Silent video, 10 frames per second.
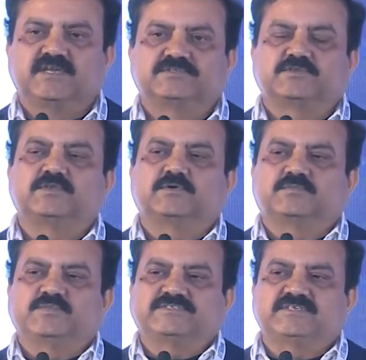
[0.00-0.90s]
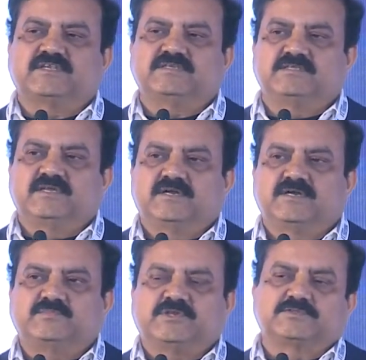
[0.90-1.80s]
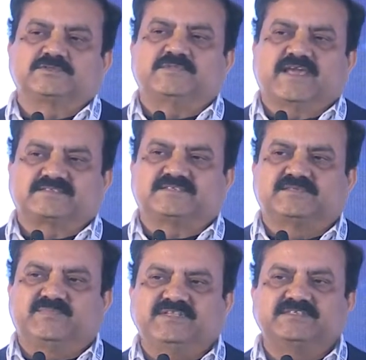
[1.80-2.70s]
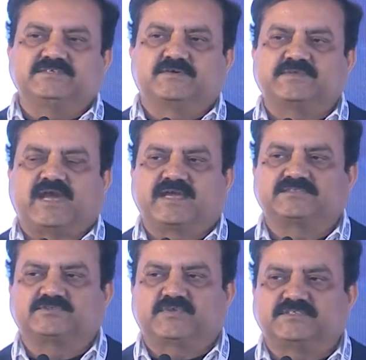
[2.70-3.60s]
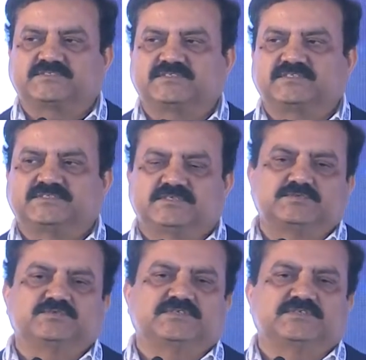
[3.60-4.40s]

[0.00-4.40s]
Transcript: So basically because of the accessibility of the higher education, the tier 2,